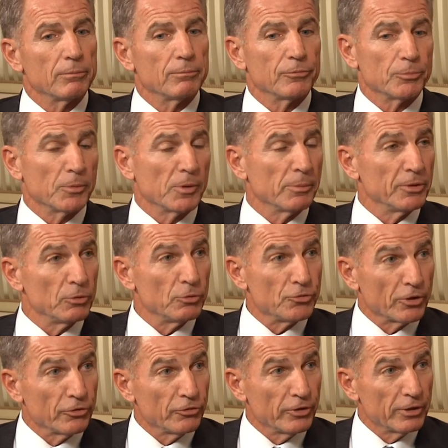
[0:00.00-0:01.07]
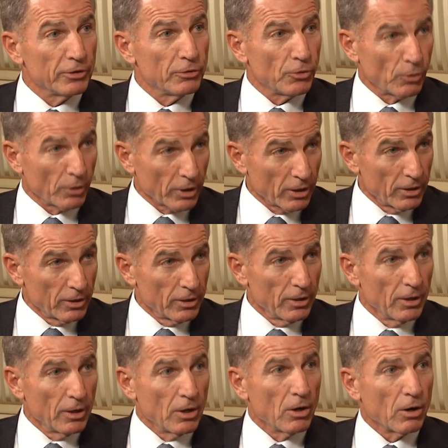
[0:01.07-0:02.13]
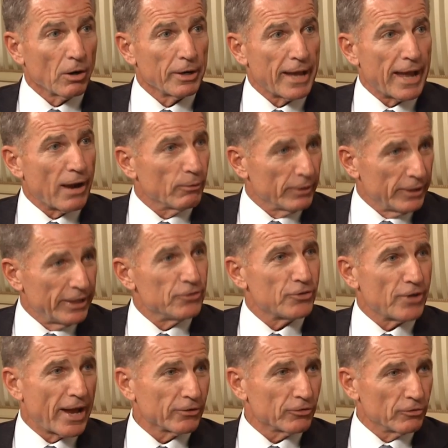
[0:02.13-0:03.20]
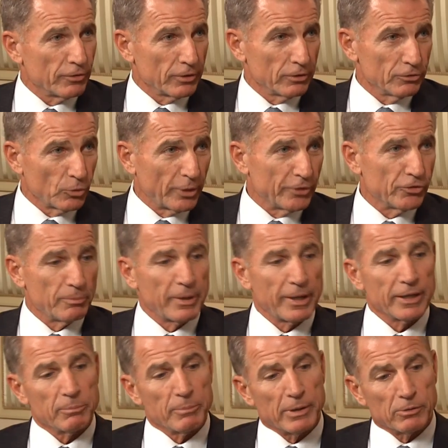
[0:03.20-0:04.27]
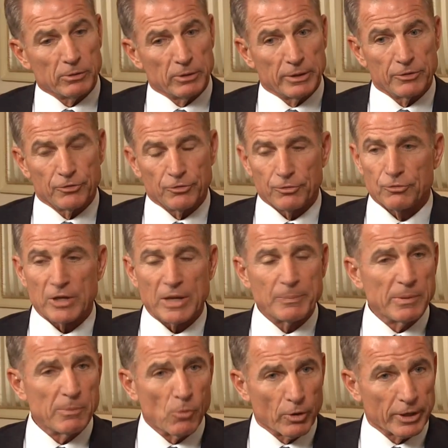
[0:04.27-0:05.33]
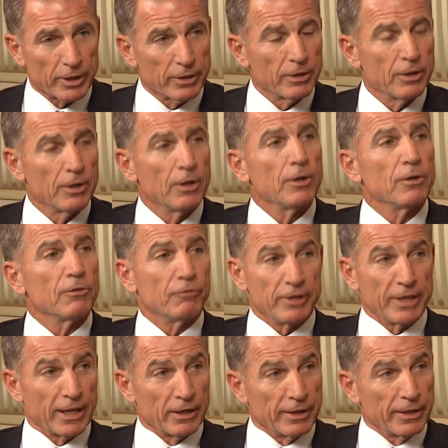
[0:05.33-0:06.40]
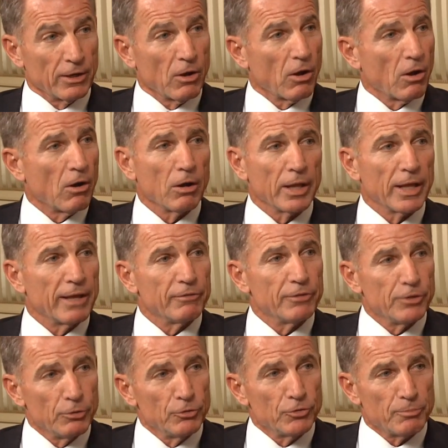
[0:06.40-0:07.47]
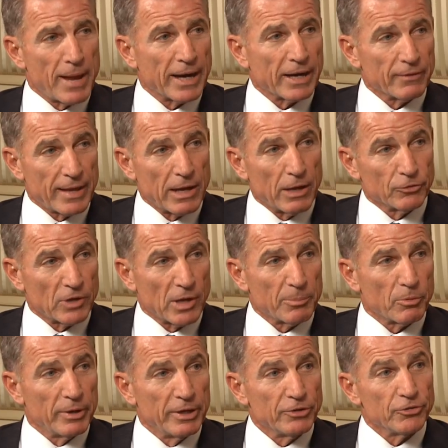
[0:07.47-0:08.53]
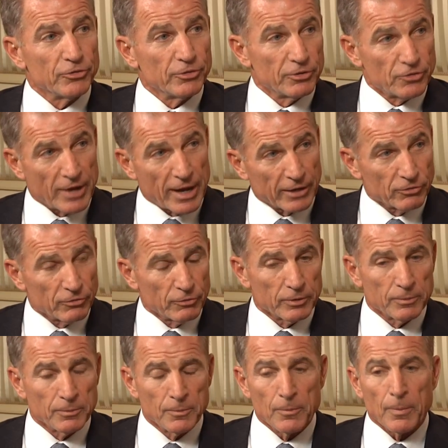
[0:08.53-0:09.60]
suburban New Jersey and New York are now in Jacksonville. Deutsche Bank, Merrill Lynch, JP Morgan, Fidelity all have huge back of the house operations in Jacksonville.